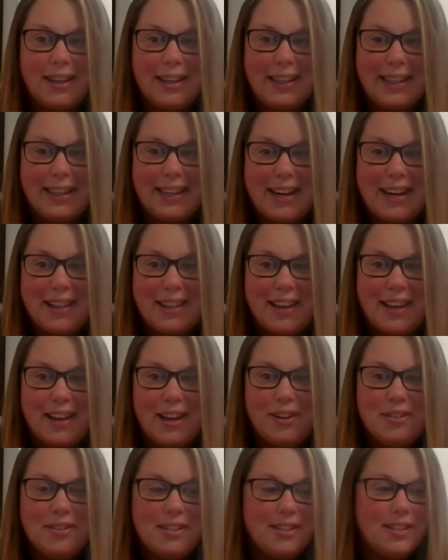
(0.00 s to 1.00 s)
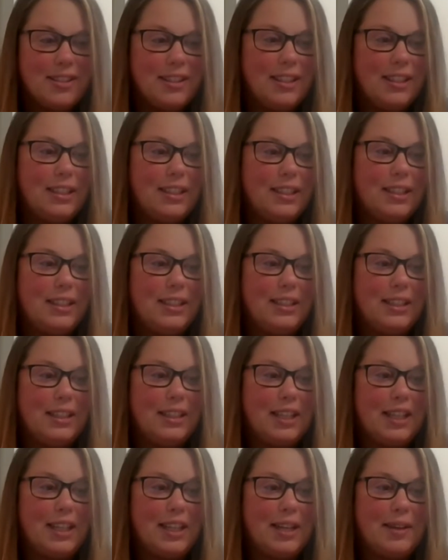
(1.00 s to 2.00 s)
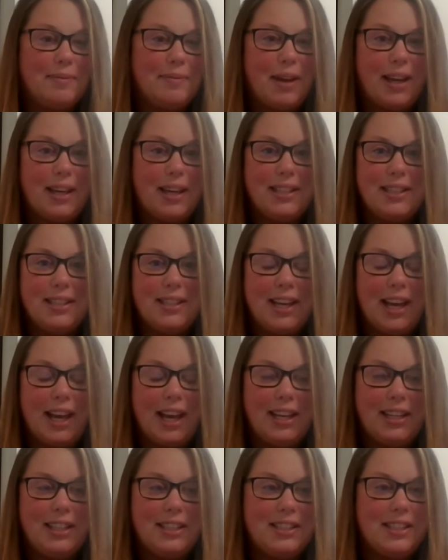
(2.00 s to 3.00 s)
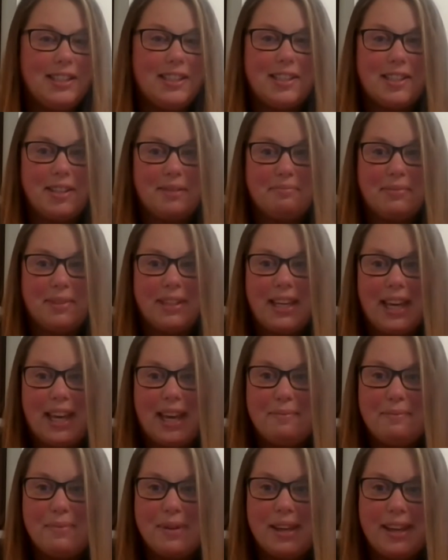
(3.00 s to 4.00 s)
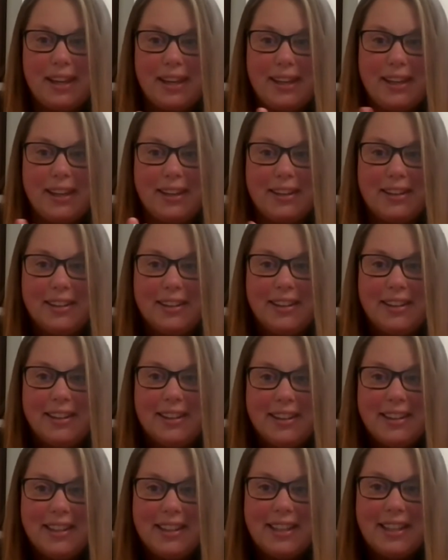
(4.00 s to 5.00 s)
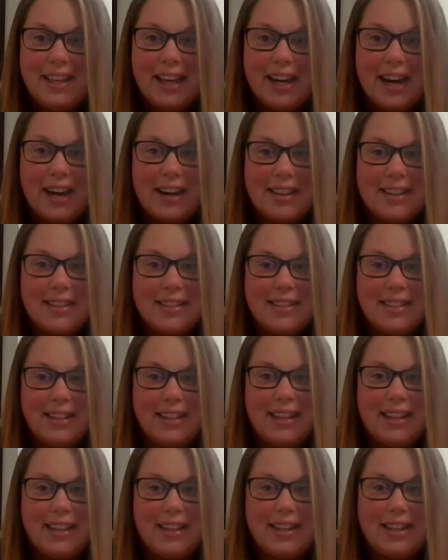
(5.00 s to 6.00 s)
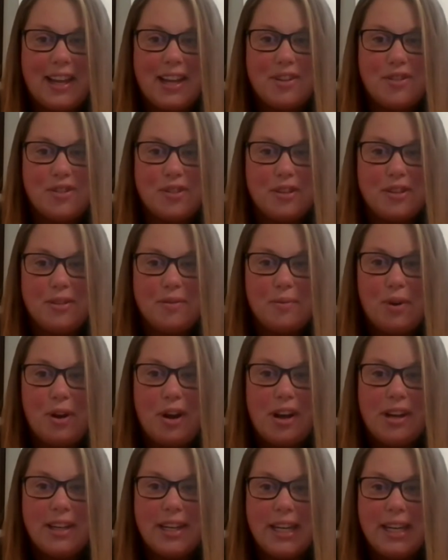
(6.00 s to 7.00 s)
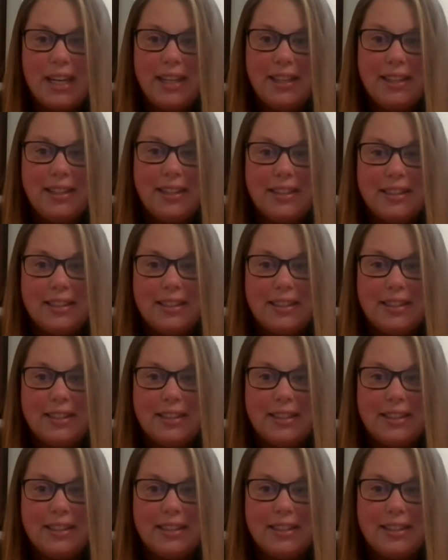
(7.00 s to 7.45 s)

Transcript: of get out of the house. I did some camping, get out of the city, nature walking.